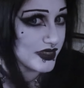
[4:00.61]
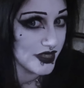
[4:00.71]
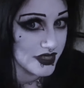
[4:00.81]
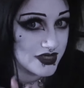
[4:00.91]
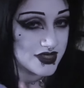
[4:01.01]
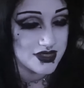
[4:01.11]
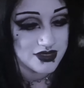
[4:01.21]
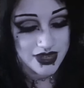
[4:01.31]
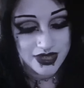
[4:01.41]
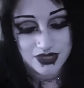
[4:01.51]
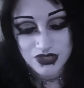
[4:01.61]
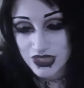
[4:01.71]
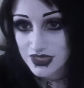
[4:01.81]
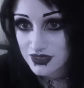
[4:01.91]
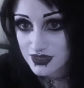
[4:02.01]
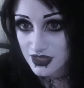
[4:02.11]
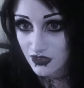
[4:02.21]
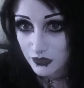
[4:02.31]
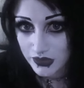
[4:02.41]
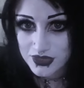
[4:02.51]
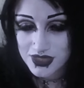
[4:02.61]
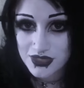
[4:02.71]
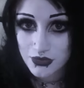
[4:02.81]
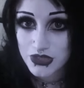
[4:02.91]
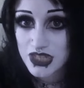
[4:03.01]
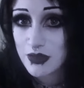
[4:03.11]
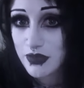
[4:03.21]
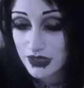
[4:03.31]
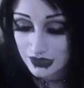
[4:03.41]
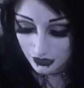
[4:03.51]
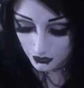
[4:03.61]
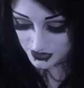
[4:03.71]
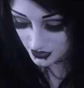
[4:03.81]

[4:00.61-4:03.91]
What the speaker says: ears and neck and chest and stuff because it's so cheap and a little goes